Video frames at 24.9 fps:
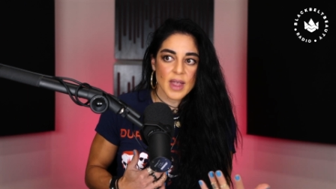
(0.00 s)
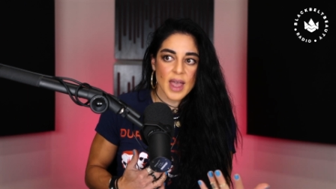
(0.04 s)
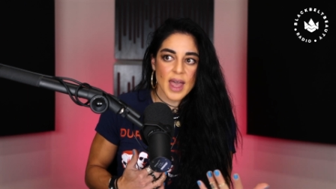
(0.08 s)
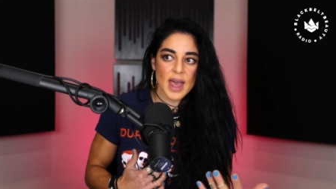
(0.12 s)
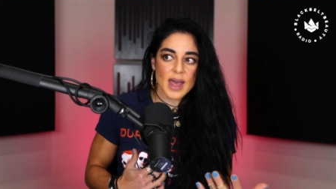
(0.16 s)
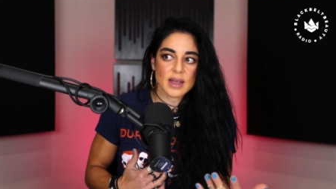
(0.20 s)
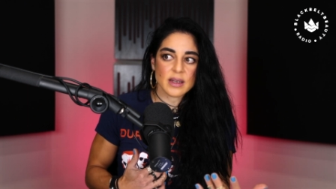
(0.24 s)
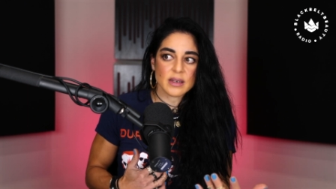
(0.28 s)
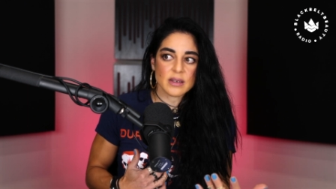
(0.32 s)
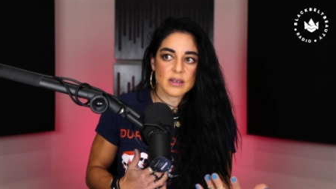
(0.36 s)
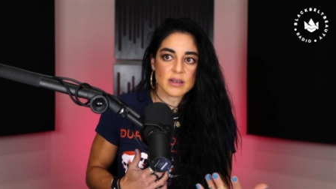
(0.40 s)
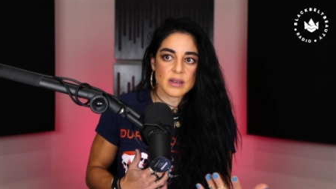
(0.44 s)

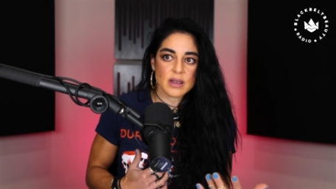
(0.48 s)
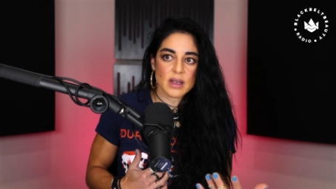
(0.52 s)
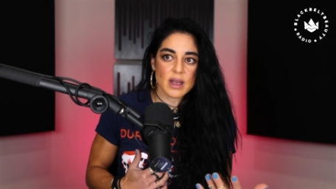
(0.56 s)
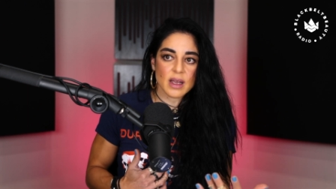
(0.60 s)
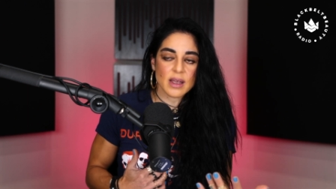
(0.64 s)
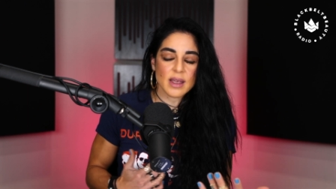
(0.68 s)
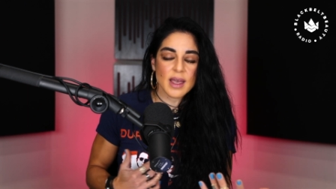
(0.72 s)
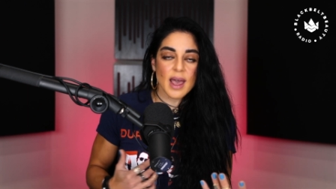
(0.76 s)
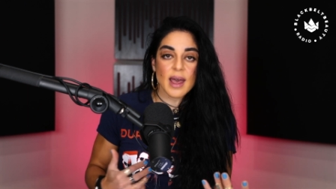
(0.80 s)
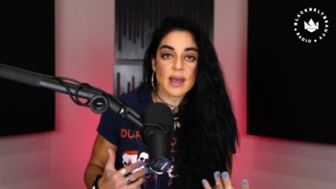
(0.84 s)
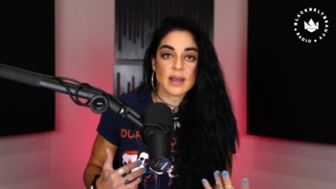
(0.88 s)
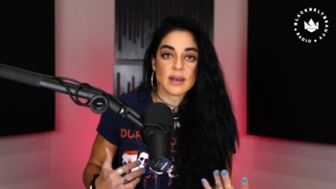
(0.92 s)
And
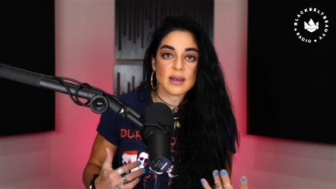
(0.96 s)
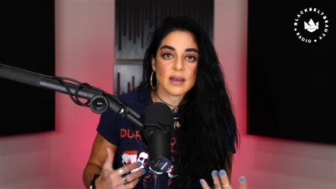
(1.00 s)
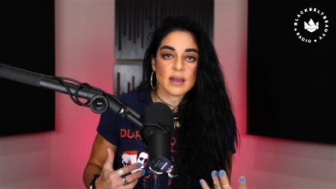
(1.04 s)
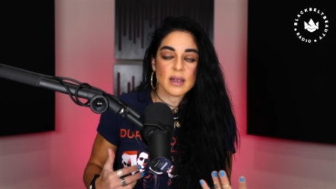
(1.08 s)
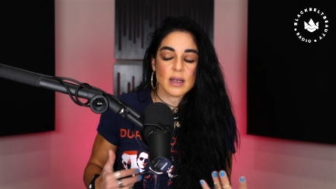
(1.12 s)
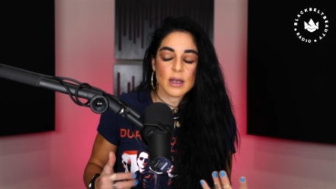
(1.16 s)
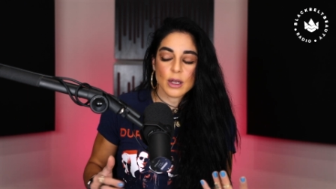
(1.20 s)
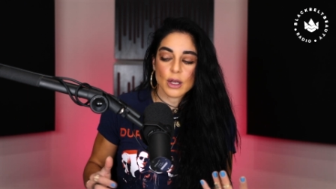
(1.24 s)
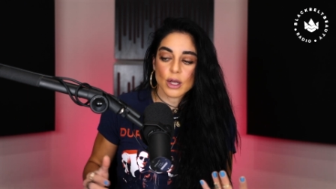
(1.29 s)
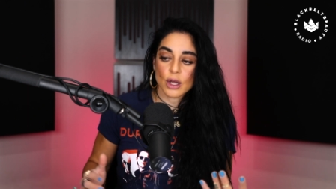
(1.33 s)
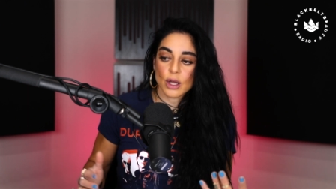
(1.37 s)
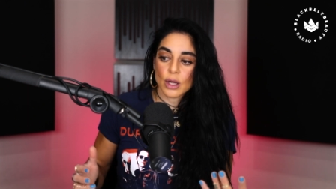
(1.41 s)
again,
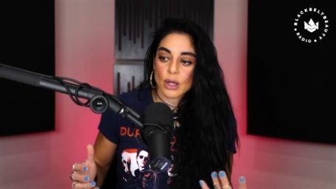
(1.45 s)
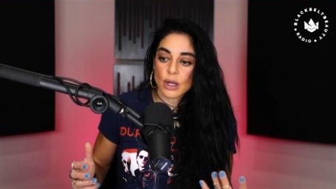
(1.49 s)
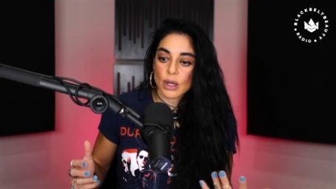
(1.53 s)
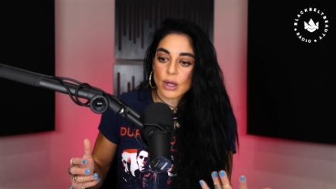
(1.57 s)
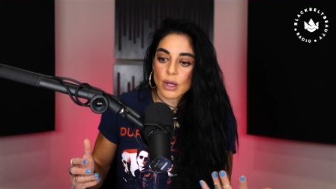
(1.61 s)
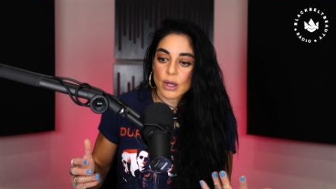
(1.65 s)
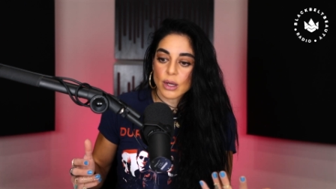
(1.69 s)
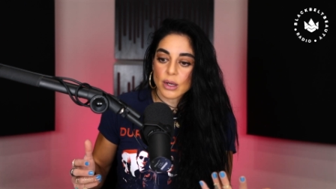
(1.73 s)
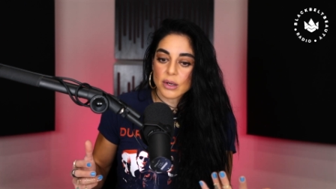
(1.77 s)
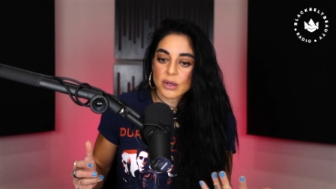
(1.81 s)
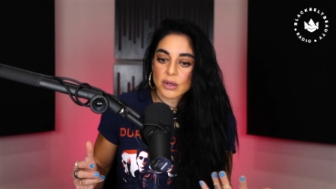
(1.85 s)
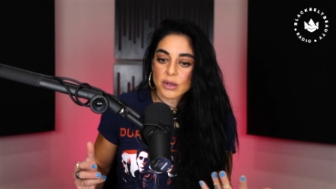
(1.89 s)

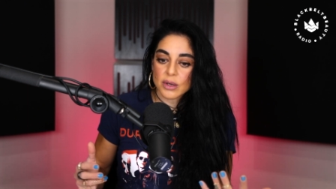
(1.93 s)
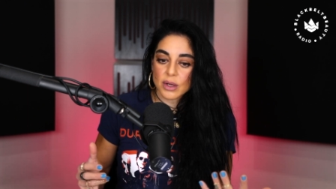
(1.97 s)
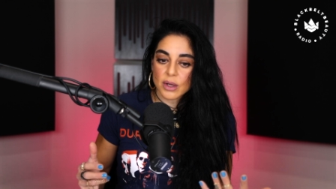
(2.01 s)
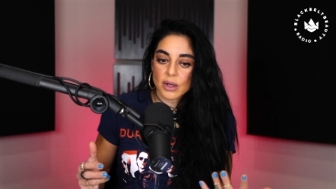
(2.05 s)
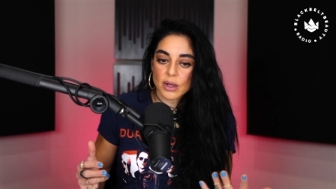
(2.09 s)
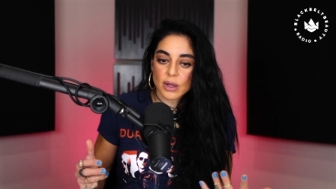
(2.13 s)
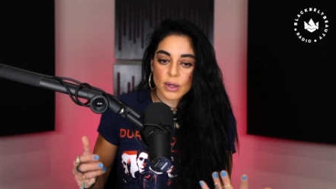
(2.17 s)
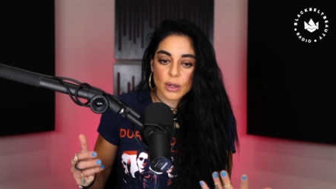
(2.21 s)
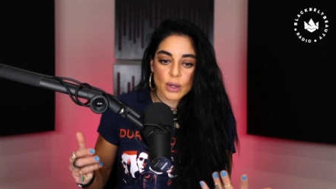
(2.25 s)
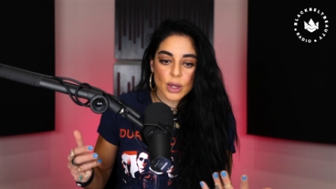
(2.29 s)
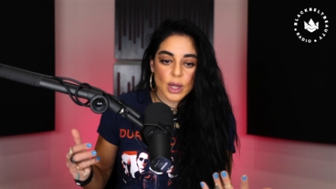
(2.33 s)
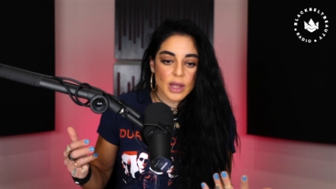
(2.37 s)

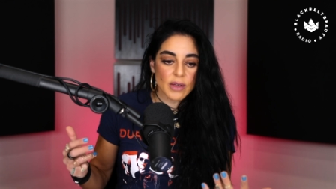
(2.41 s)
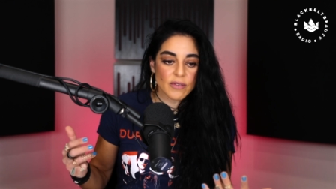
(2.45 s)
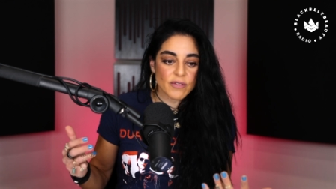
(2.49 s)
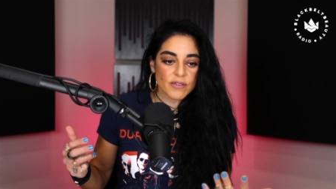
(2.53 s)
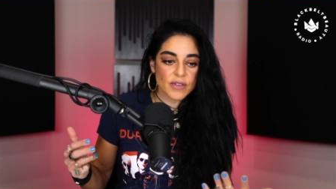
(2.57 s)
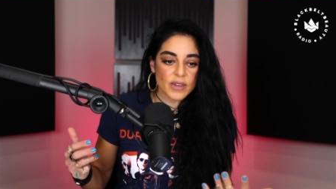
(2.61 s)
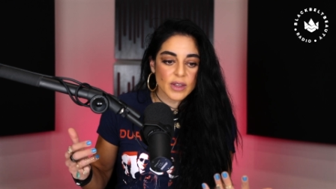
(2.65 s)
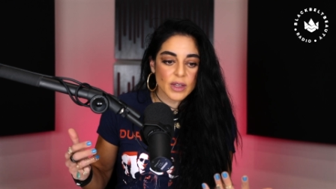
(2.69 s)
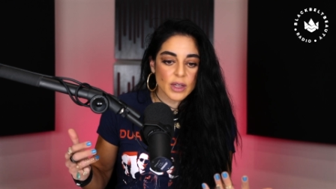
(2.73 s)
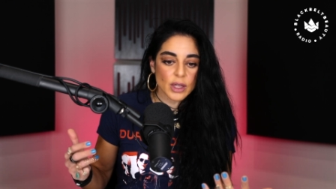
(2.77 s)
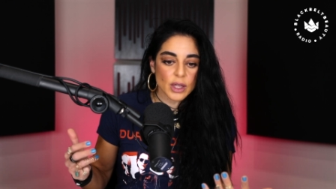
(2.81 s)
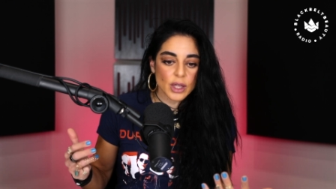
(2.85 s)

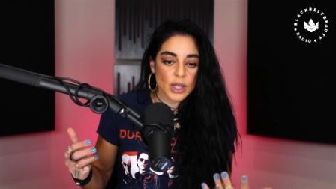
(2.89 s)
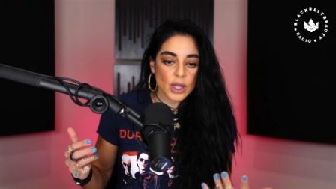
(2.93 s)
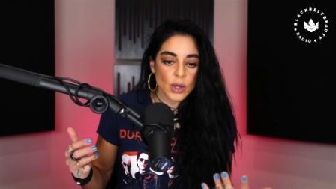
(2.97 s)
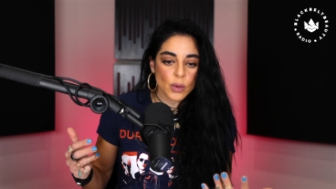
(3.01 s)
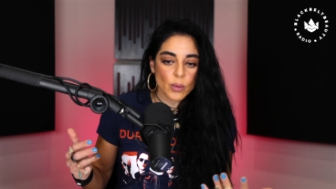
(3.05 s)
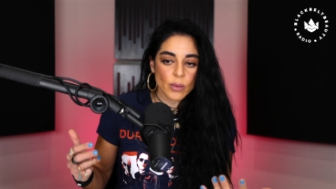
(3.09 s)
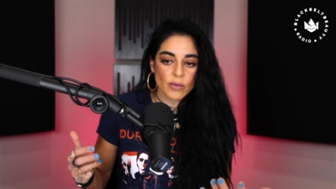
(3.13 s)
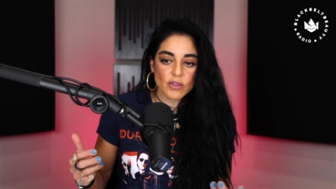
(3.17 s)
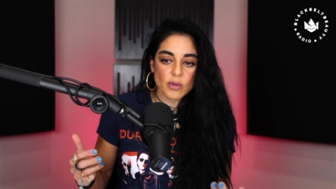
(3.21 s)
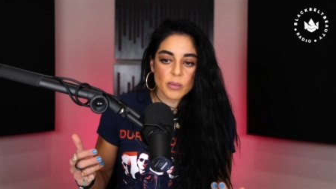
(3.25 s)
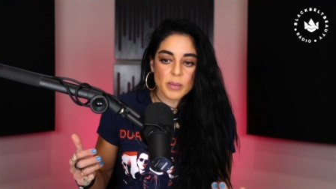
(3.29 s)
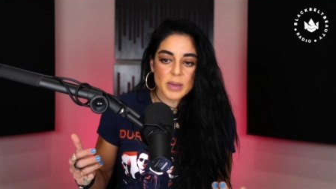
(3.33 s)
if
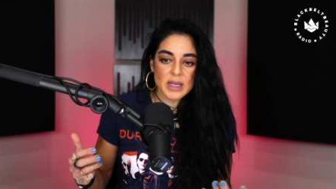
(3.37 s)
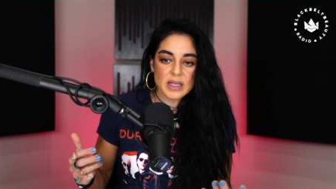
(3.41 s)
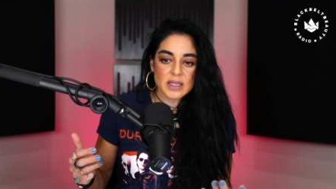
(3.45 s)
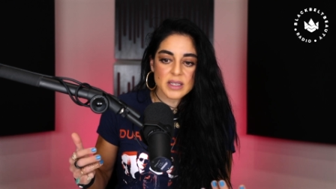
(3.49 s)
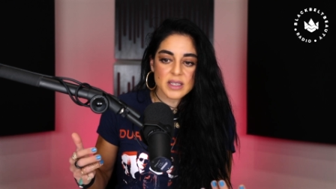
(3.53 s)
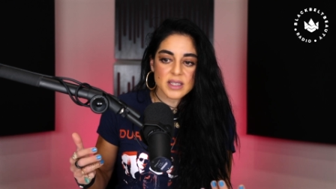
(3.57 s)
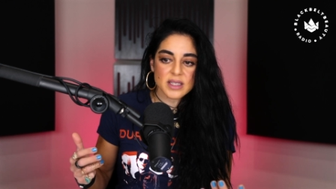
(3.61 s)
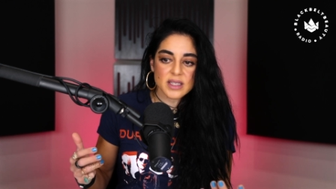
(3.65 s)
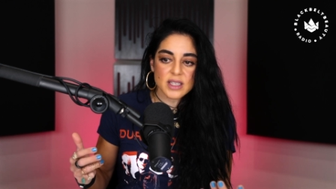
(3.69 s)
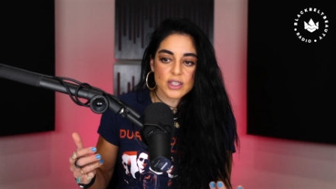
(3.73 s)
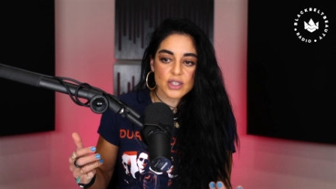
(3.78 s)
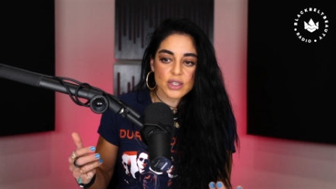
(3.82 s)
you have to make a
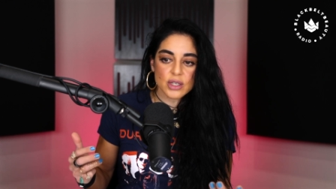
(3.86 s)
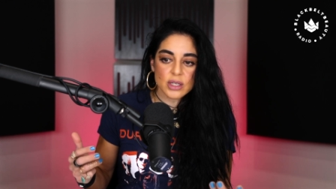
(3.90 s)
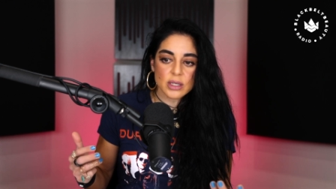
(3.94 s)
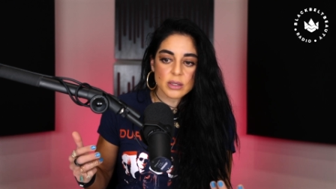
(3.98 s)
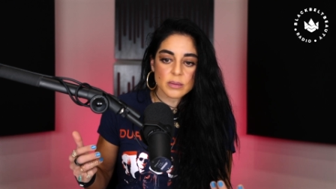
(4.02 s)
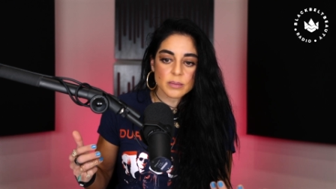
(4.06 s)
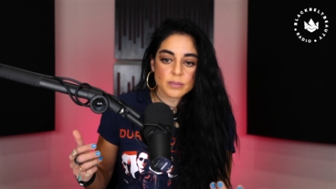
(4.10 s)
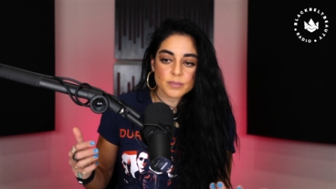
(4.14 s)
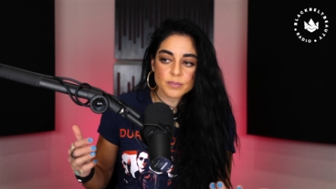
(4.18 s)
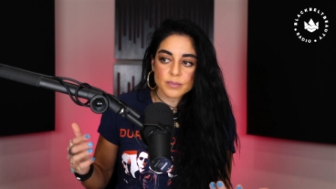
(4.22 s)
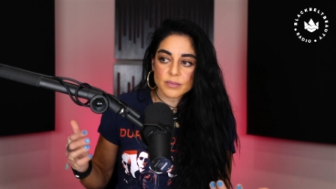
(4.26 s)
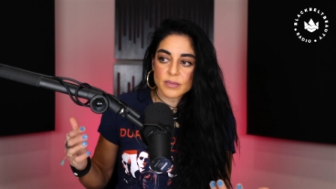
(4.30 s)

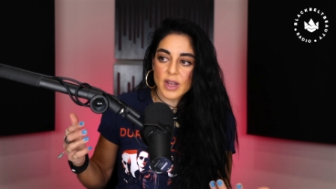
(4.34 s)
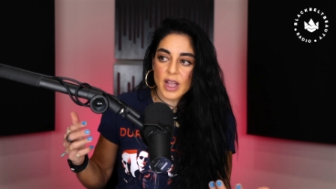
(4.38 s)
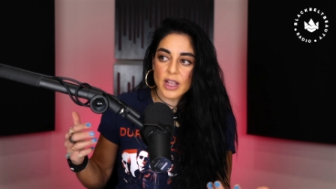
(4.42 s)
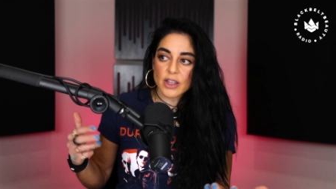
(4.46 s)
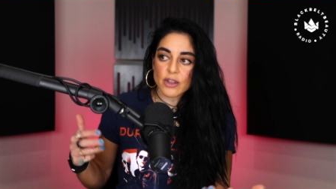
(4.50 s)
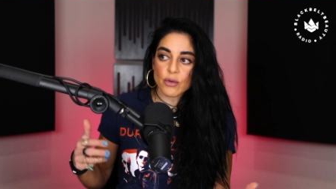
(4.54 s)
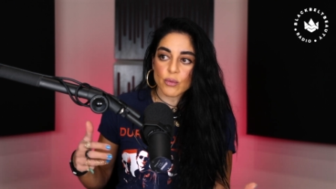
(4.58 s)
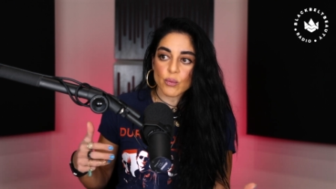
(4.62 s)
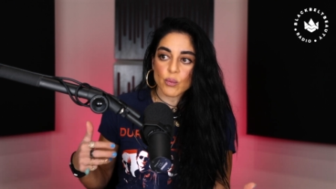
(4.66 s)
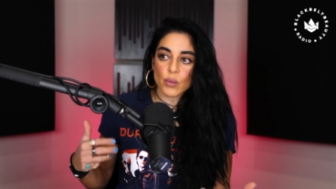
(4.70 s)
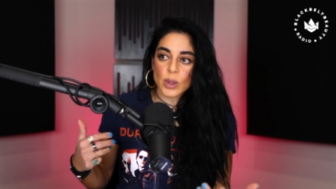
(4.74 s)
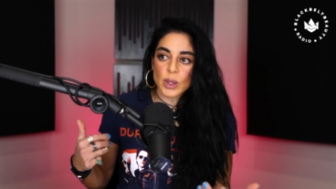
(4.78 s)
decision
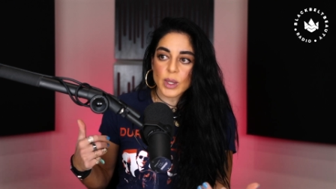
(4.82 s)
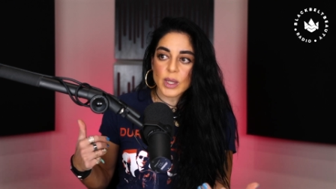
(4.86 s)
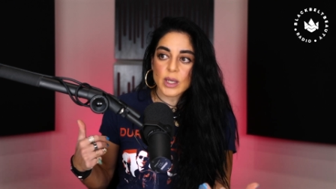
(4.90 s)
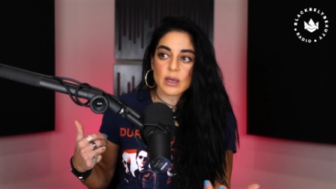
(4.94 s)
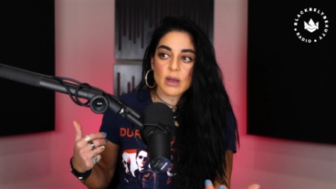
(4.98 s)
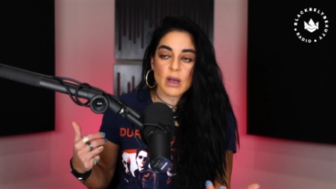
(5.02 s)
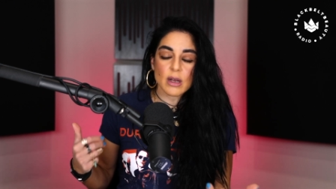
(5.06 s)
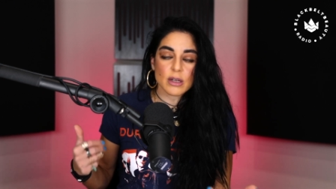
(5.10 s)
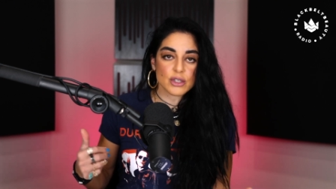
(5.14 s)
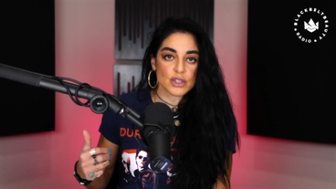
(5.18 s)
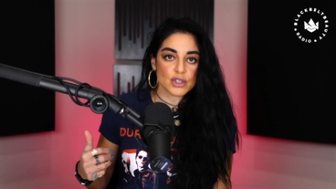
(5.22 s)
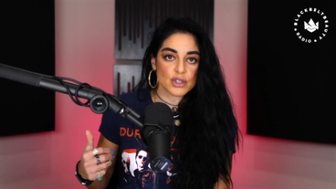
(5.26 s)
and you're really
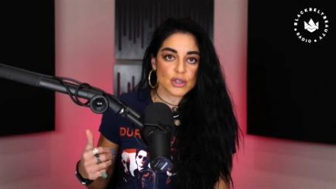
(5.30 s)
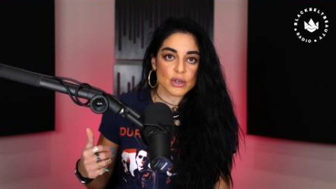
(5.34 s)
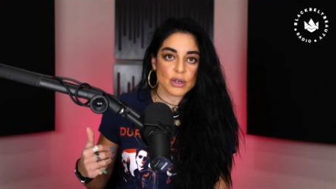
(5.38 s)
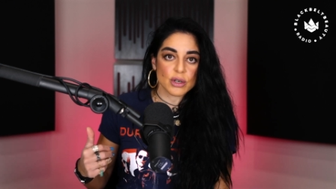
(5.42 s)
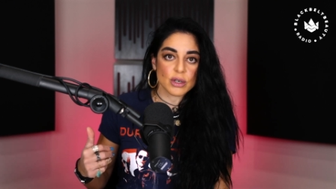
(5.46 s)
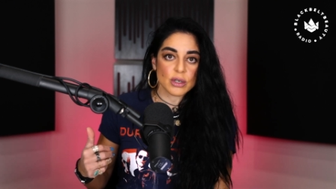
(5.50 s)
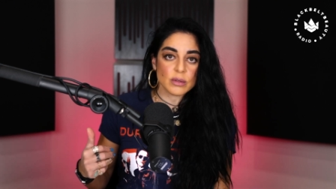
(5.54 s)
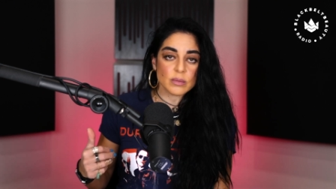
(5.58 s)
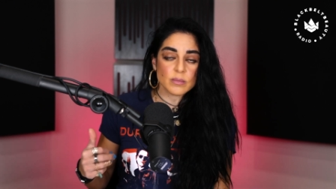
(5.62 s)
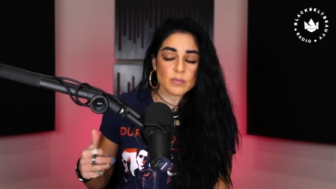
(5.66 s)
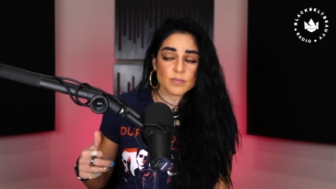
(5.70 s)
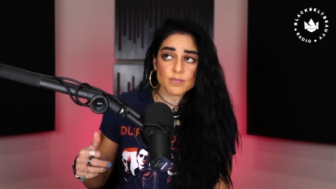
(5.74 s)
not
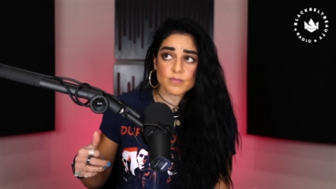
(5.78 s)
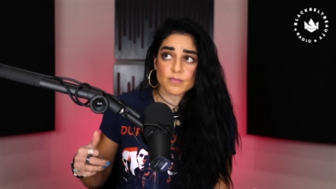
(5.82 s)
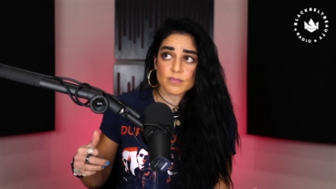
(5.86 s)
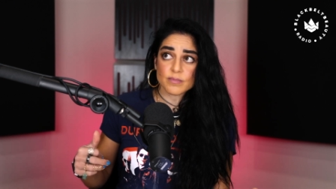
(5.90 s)
sure,